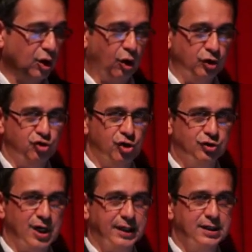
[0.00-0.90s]

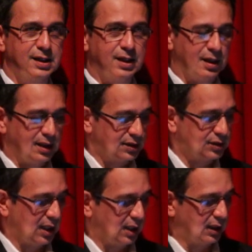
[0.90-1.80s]
Octreotide
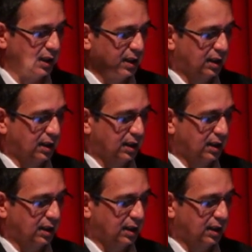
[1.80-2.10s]
is a